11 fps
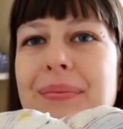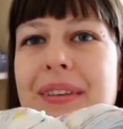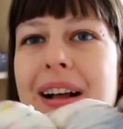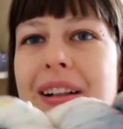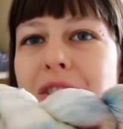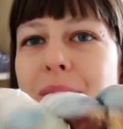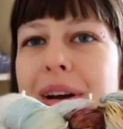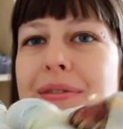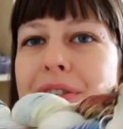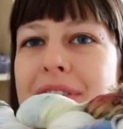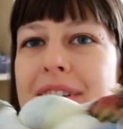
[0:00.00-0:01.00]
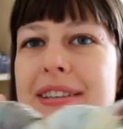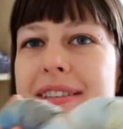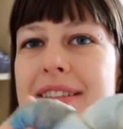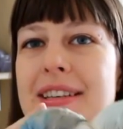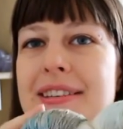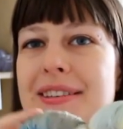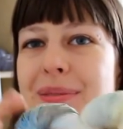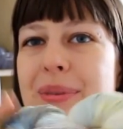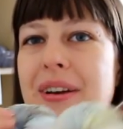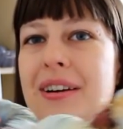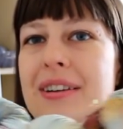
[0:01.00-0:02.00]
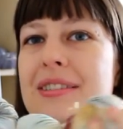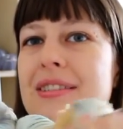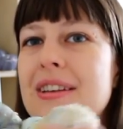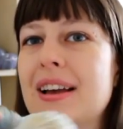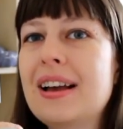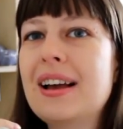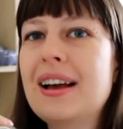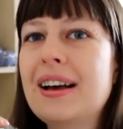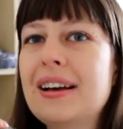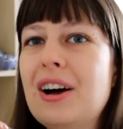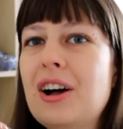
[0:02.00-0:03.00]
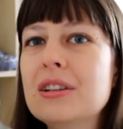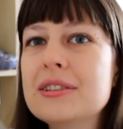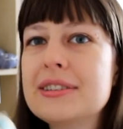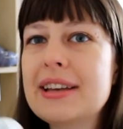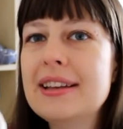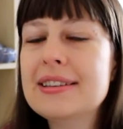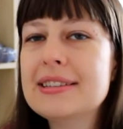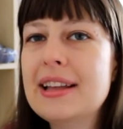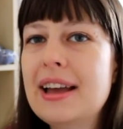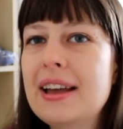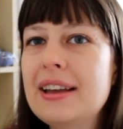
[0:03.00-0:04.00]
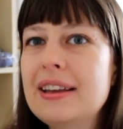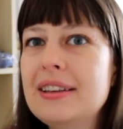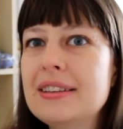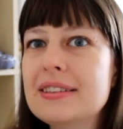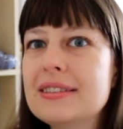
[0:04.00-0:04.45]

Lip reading: colorway for this season, because All Saints Day